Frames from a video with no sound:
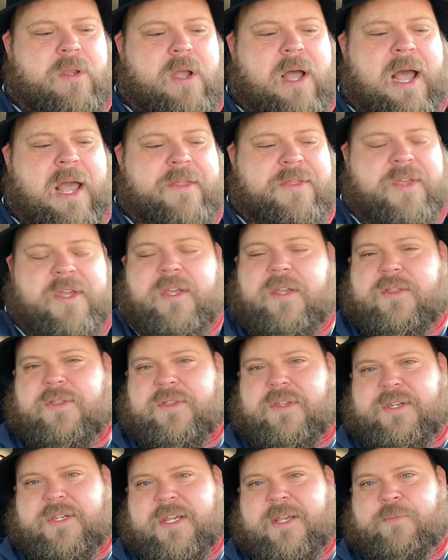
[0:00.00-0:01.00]
I think
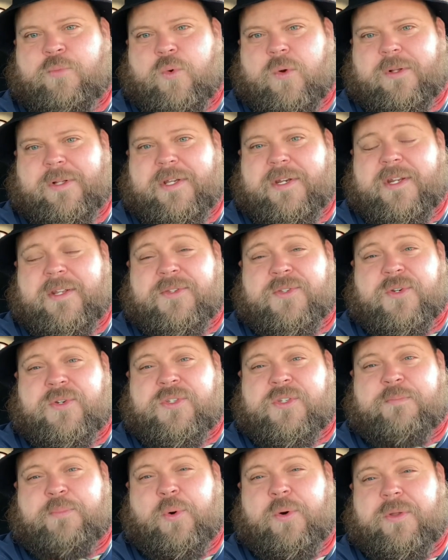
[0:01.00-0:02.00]
the team really needs our
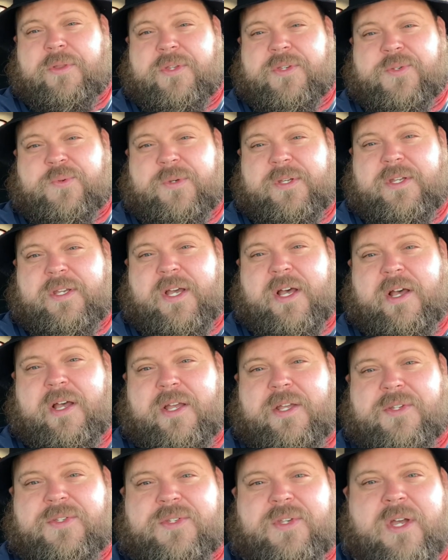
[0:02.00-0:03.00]
support this week,
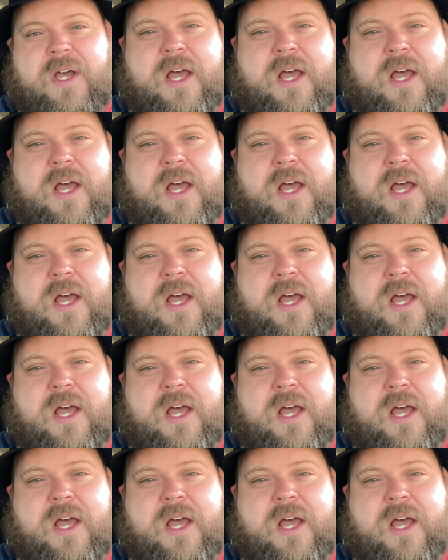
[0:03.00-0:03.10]
guys.